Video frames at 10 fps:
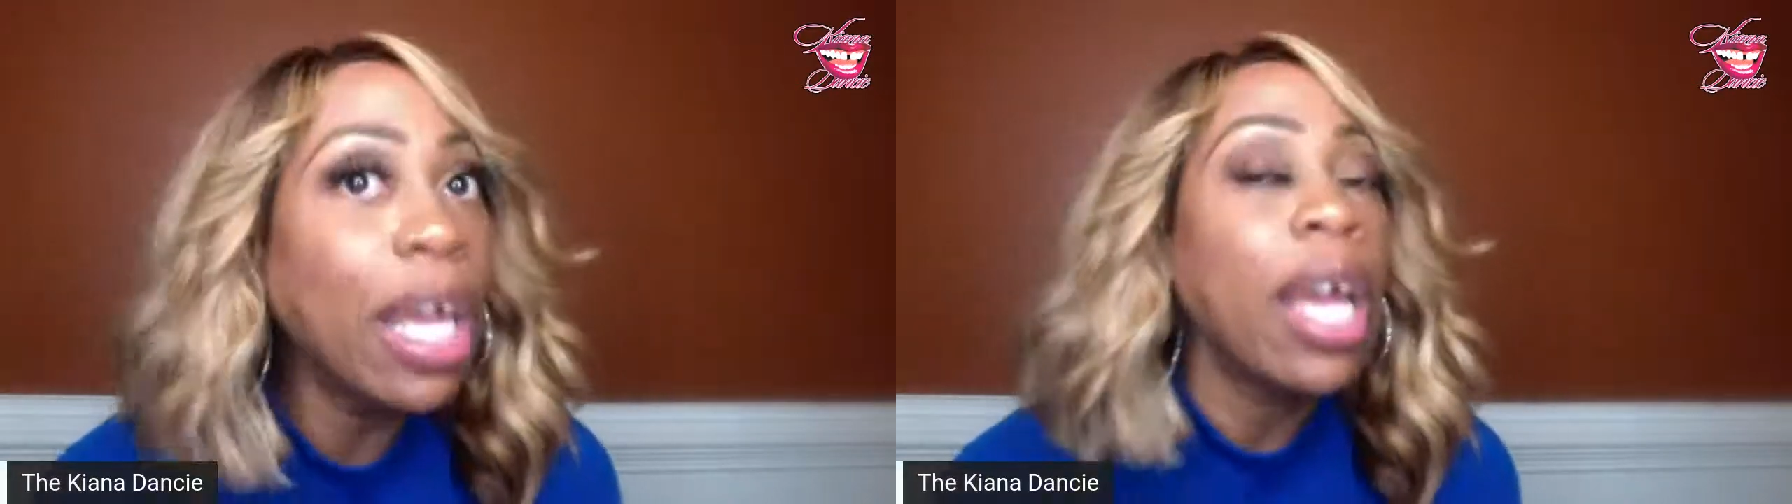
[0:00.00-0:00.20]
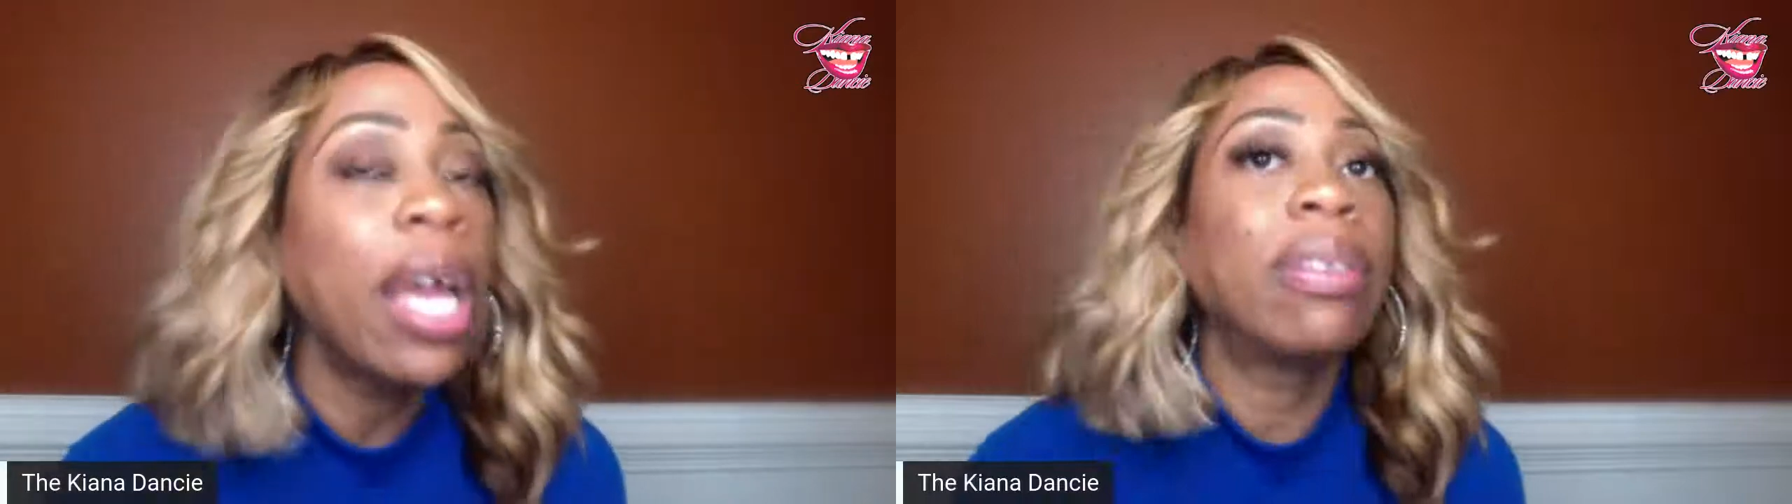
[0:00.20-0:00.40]

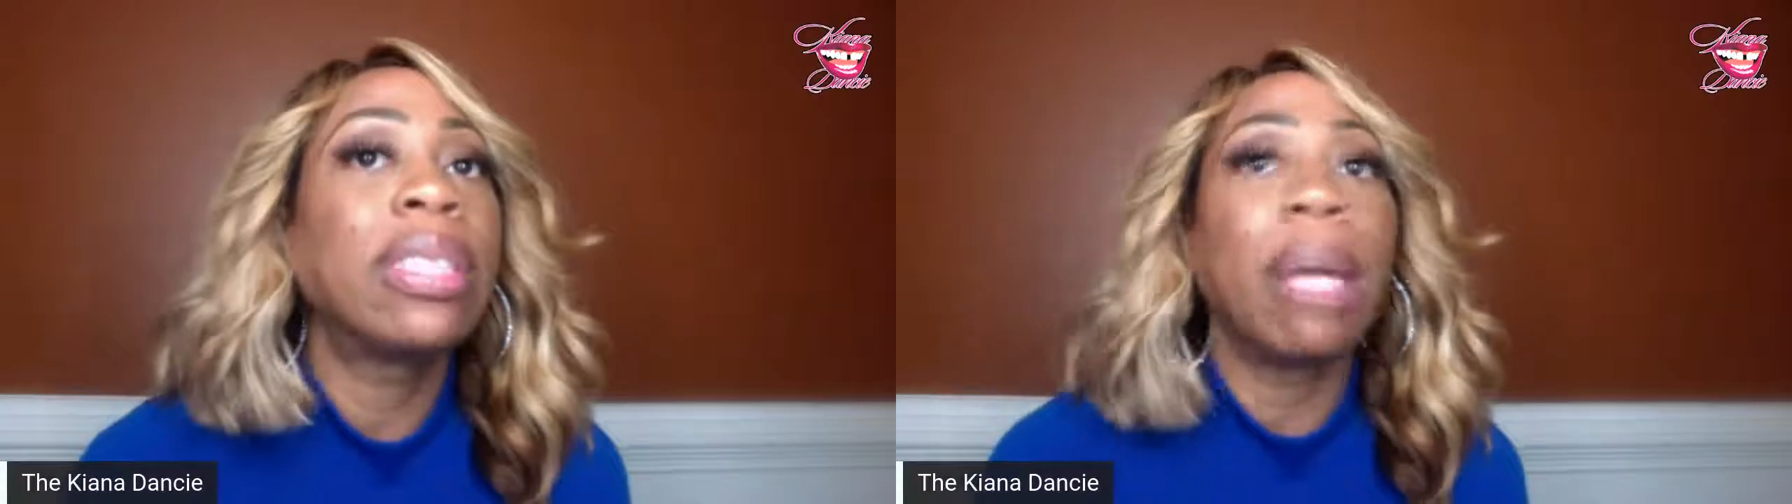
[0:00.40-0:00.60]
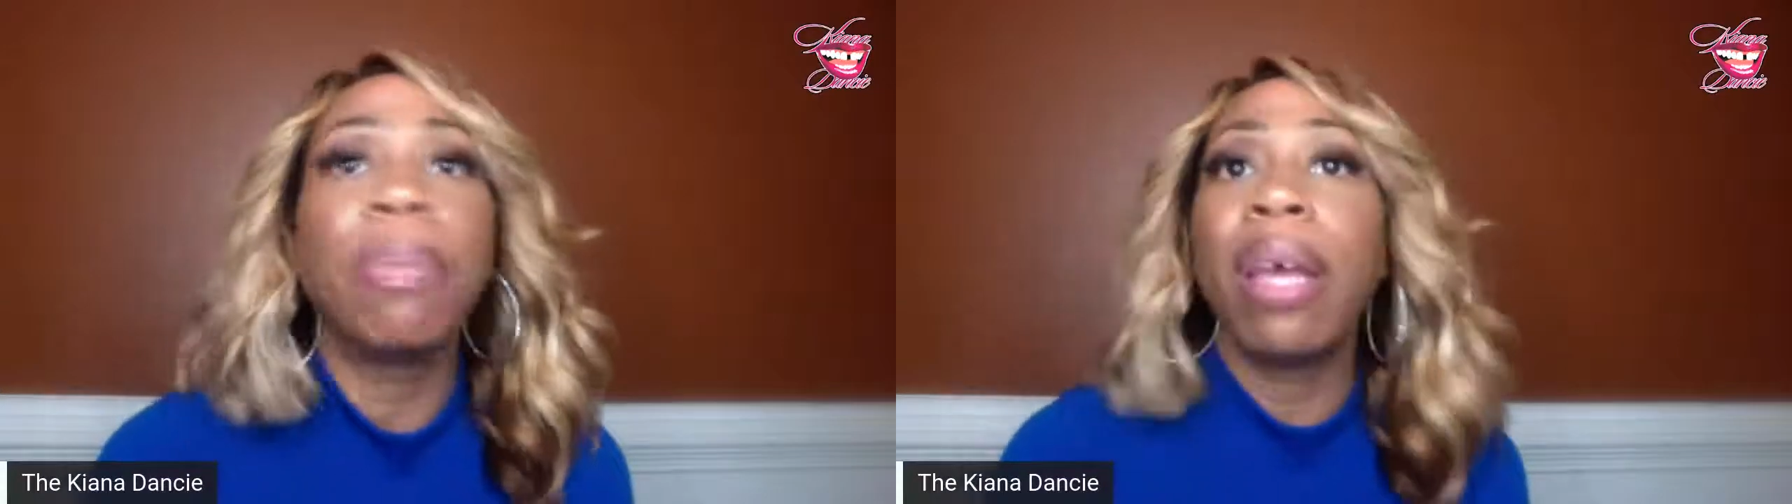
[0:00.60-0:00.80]
if
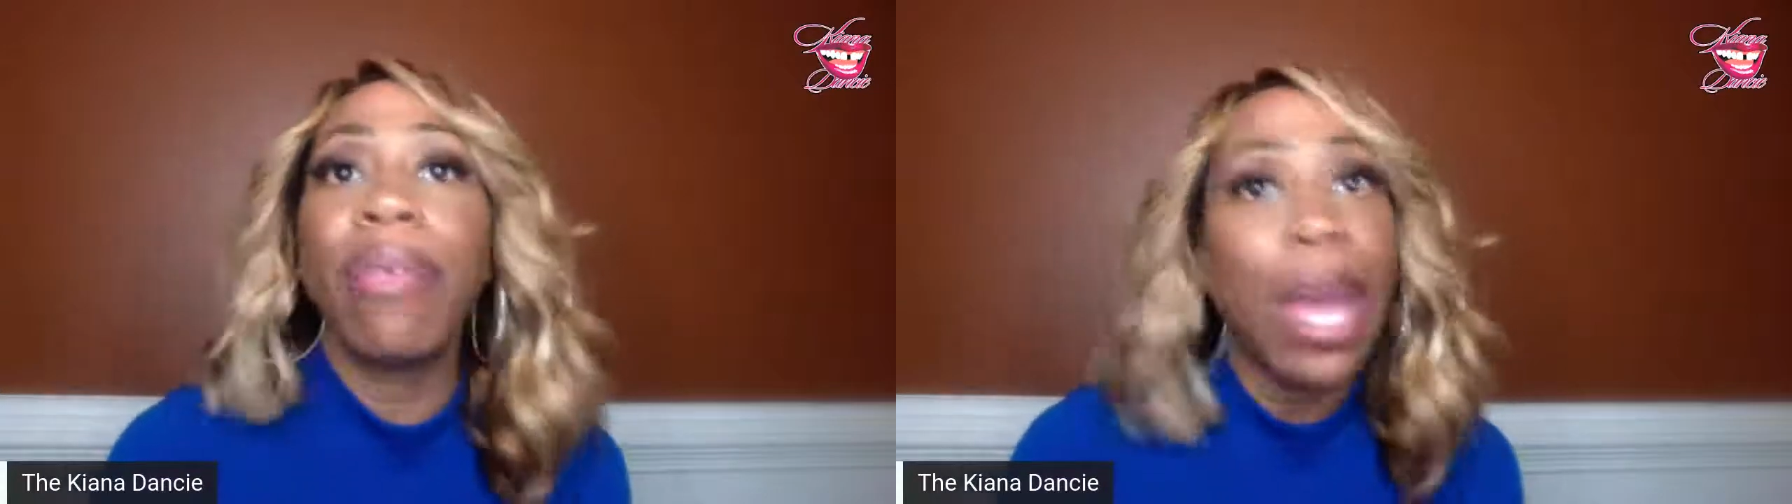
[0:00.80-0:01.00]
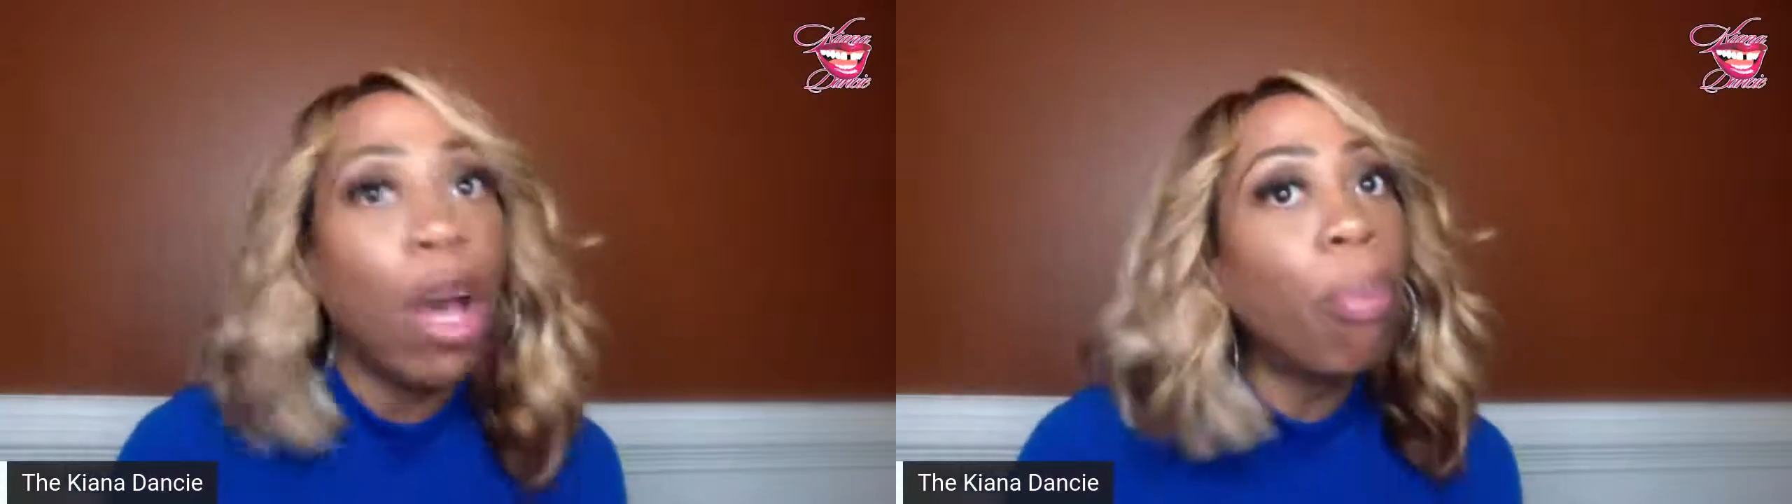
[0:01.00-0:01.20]

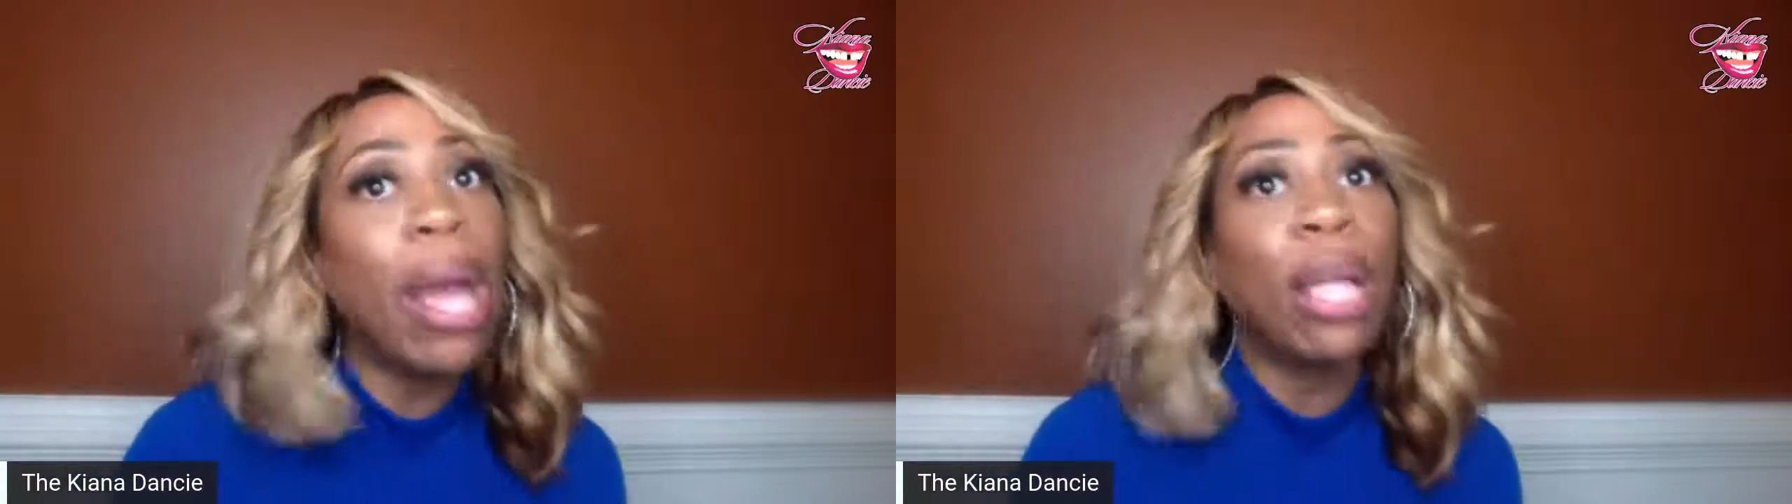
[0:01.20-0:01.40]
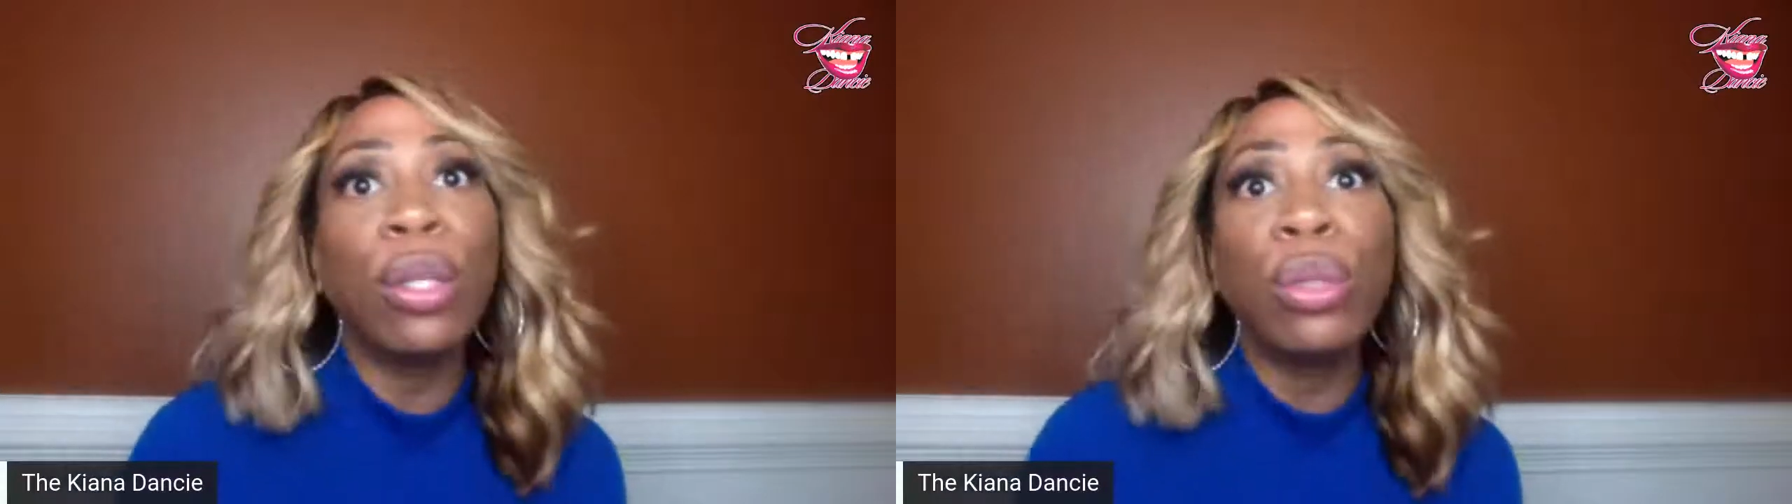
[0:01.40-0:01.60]
hell
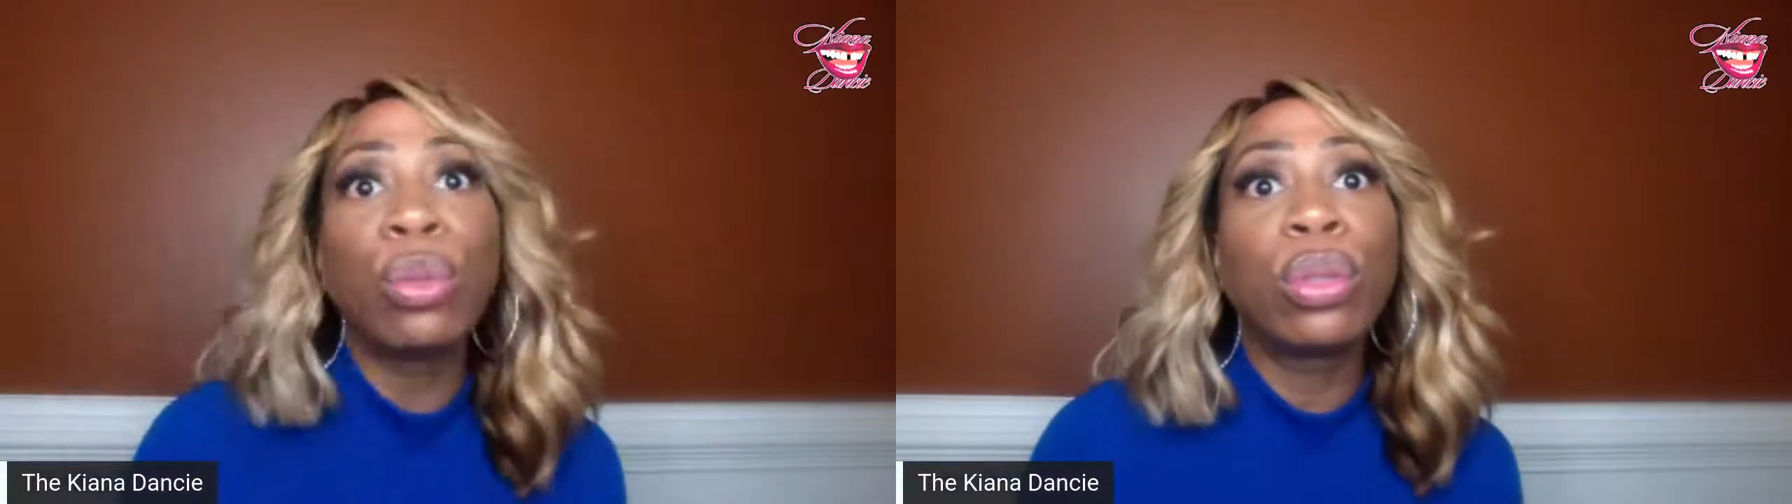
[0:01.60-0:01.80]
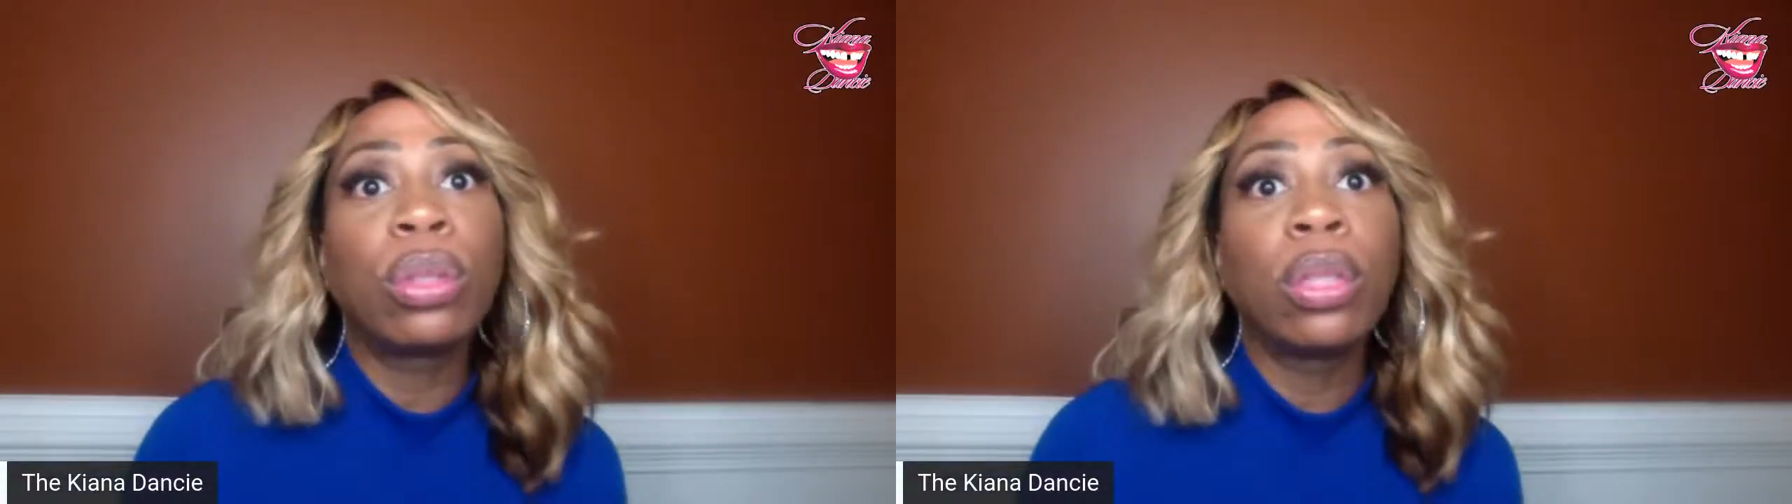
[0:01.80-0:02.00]
break
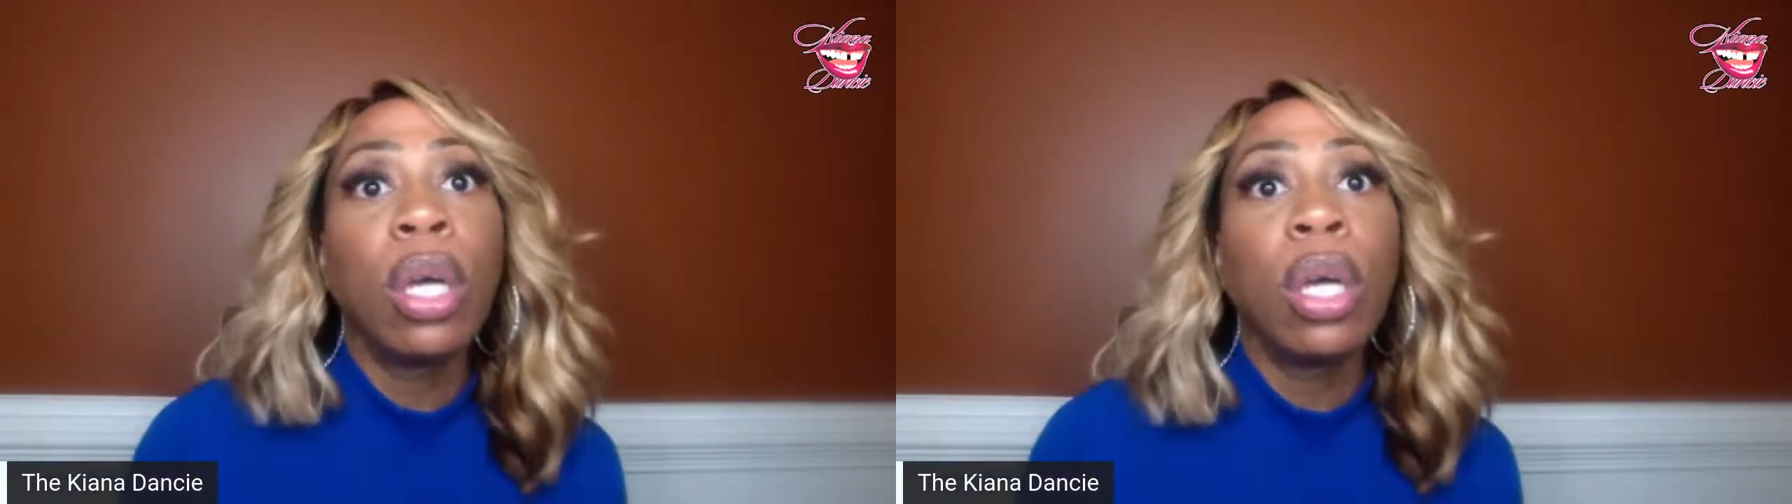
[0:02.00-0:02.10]
loose,